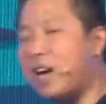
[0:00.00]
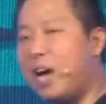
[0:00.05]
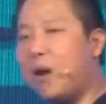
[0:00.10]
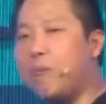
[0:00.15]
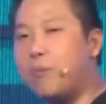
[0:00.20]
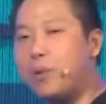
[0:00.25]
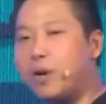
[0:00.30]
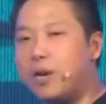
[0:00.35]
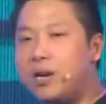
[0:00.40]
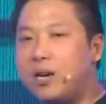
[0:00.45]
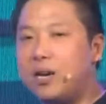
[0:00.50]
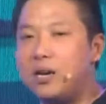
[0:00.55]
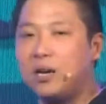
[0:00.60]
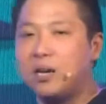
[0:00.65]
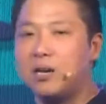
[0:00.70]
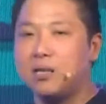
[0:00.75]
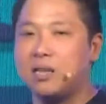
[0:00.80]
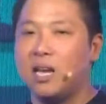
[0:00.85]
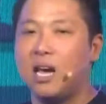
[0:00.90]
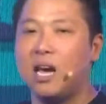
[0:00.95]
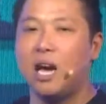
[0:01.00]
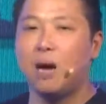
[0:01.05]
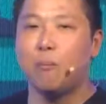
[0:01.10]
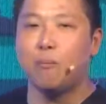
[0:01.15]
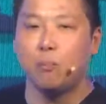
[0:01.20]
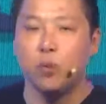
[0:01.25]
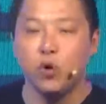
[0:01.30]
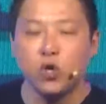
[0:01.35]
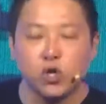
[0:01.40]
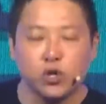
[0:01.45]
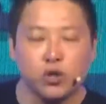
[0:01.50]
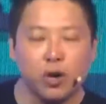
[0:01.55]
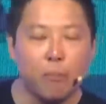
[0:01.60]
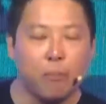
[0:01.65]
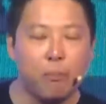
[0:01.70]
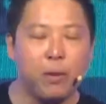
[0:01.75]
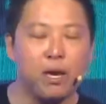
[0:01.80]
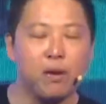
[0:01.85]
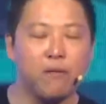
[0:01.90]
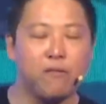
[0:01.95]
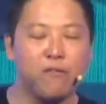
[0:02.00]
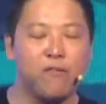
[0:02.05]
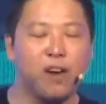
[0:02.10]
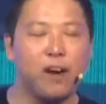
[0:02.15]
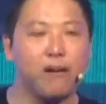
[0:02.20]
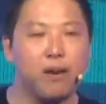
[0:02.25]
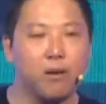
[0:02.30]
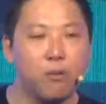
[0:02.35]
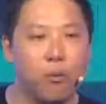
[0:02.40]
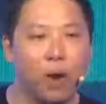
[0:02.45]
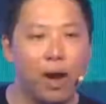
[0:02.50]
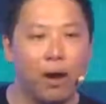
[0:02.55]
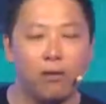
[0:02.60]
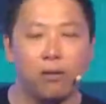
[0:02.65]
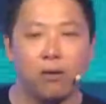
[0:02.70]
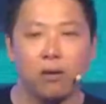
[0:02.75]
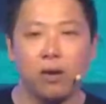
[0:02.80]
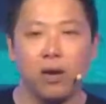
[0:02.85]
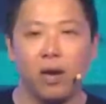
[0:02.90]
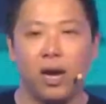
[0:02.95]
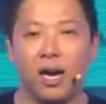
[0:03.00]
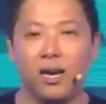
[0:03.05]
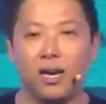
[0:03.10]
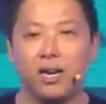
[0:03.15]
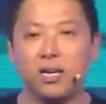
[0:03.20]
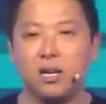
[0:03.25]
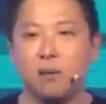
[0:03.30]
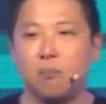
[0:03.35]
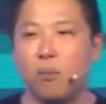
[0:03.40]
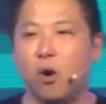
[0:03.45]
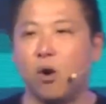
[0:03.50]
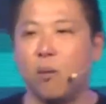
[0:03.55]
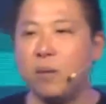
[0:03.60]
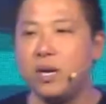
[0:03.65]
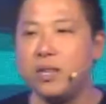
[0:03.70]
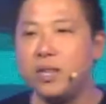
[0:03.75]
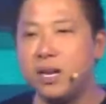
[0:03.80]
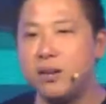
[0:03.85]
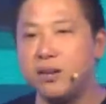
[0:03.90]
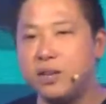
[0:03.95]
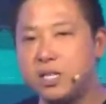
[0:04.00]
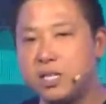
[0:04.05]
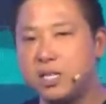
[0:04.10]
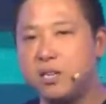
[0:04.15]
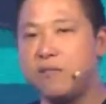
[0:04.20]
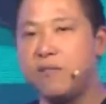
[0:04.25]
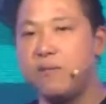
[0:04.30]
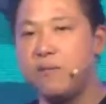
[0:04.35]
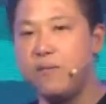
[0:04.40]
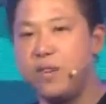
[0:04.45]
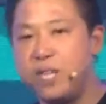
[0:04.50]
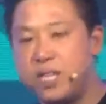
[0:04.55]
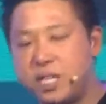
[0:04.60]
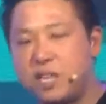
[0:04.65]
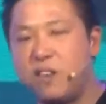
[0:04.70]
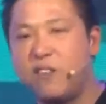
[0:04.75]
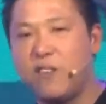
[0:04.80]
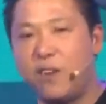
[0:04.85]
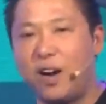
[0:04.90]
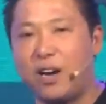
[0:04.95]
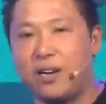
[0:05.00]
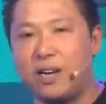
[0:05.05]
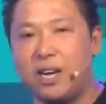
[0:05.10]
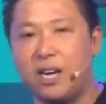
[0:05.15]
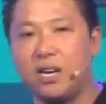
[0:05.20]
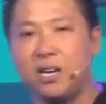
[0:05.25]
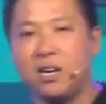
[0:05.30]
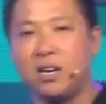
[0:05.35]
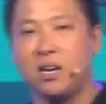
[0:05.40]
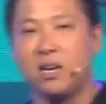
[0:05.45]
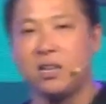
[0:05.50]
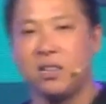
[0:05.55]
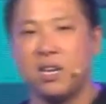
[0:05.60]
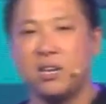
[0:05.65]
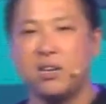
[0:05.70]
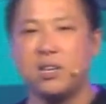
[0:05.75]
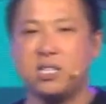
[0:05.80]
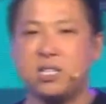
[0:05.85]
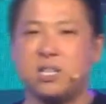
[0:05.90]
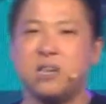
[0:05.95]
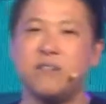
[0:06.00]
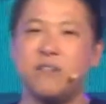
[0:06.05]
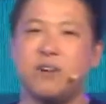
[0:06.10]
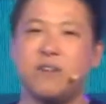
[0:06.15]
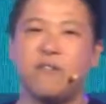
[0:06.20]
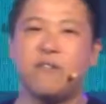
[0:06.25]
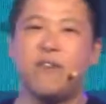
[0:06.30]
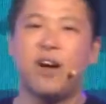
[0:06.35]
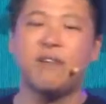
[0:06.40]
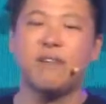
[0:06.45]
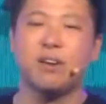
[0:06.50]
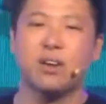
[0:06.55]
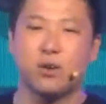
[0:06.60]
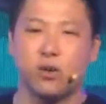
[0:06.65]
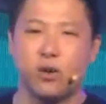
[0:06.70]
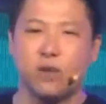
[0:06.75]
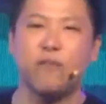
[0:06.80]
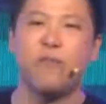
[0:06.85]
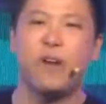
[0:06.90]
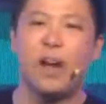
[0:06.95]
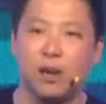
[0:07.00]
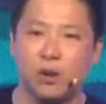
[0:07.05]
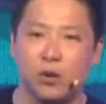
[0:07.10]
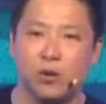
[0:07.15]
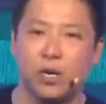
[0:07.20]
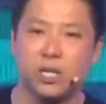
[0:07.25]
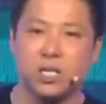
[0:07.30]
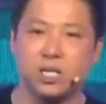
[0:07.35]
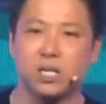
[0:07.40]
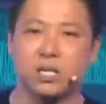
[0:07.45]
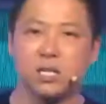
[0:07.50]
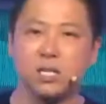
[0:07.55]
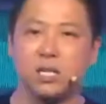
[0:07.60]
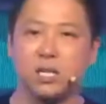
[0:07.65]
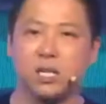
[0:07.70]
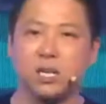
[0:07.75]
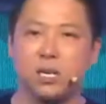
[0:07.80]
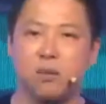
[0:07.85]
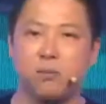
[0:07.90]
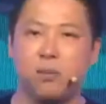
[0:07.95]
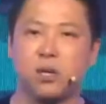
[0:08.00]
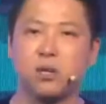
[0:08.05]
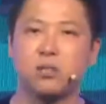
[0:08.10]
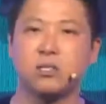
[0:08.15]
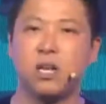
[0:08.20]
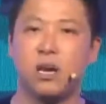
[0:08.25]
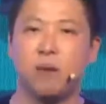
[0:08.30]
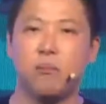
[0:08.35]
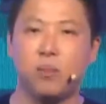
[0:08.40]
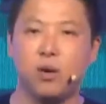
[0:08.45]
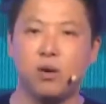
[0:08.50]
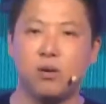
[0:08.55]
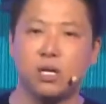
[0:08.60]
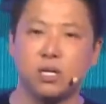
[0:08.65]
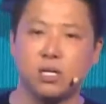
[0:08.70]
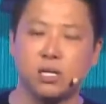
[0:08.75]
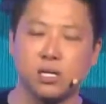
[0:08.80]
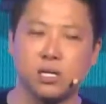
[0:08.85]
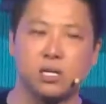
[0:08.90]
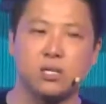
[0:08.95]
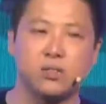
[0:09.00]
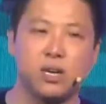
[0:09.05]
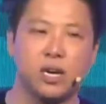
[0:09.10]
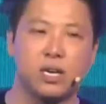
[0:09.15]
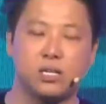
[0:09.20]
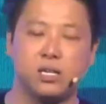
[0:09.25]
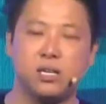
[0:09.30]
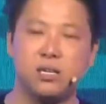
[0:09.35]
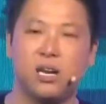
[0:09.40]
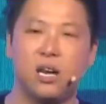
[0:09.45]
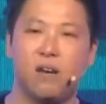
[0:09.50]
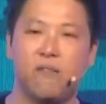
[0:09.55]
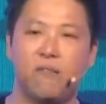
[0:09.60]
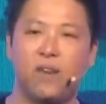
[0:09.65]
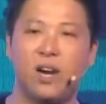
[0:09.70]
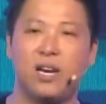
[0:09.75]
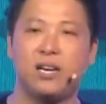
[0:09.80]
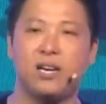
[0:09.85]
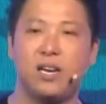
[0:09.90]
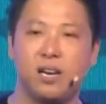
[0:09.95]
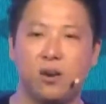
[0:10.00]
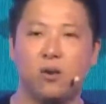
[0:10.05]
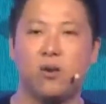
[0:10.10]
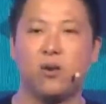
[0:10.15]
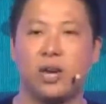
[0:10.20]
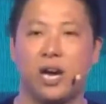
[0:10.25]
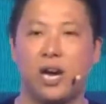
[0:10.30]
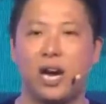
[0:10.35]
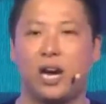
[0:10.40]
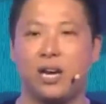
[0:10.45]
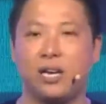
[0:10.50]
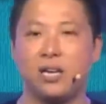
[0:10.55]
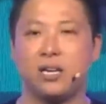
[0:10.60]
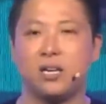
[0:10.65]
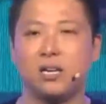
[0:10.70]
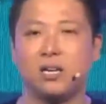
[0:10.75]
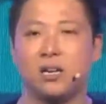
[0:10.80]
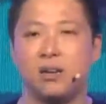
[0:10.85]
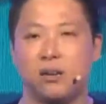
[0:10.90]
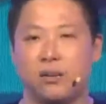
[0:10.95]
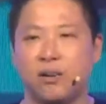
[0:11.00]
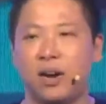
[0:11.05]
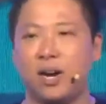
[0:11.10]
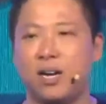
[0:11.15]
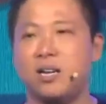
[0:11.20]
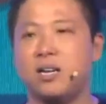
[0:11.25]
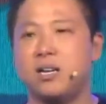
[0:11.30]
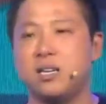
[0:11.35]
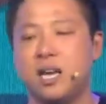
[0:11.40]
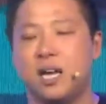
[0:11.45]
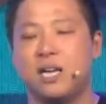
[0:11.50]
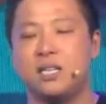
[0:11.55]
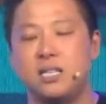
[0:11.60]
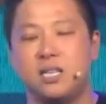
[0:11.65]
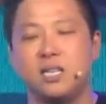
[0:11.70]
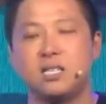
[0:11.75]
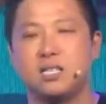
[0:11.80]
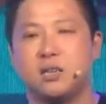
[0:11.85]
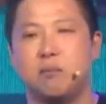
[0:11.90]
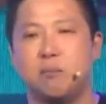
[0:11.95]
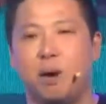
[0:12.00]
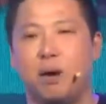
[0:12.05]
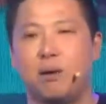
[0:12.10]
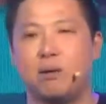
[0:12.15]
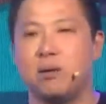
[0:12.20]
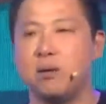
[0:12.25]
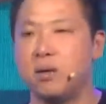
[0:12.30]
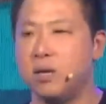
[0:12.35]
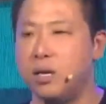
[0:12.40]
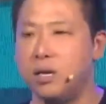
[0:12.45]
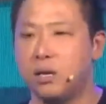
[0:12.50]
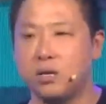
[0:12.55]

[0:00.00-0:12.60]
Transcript: of companies that are bootstrapping very well, and then the moment they receive VC funding, they receive a very good valuation because they have built a certain traction, they have validated all their idea, rather than just about,